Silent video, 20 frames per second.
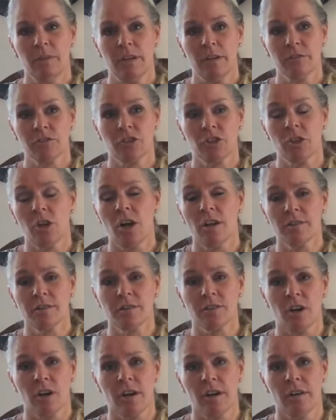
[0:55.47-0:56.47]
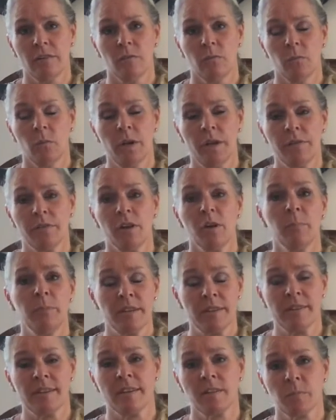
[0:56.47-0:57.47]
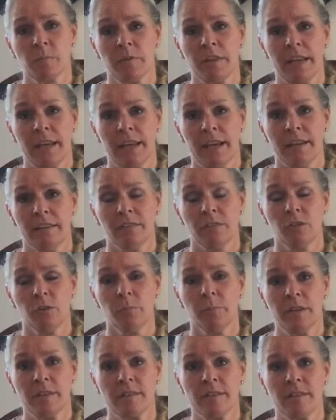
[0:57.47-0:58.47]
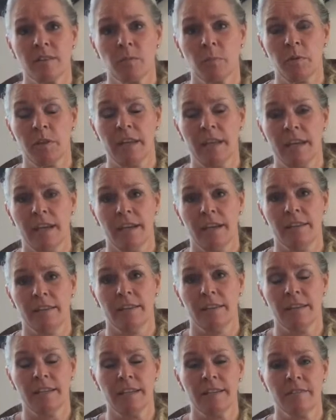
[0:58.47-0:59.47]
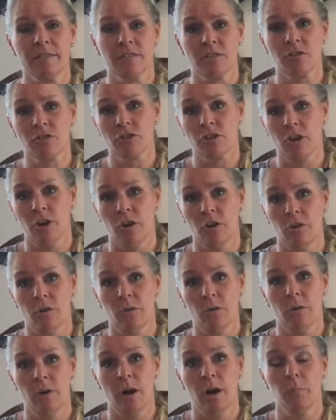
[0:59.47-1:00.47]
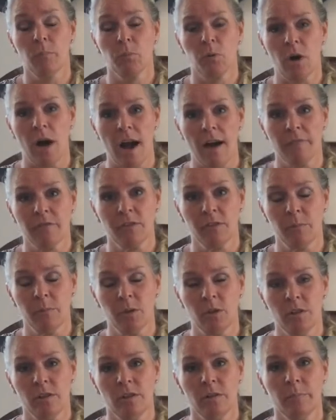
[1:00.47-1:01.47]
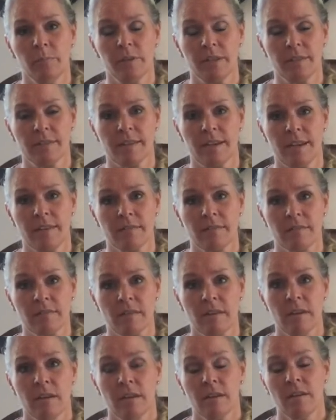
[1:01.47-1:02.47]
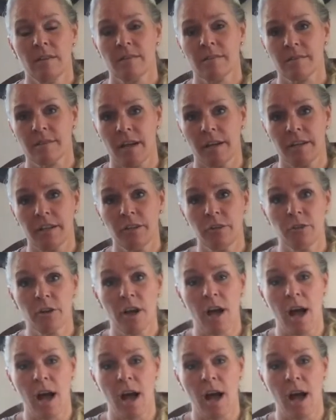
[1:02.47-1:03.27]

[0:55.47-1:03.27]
It should all start with a business plan. Your business plan needs to show a profitable business. Study your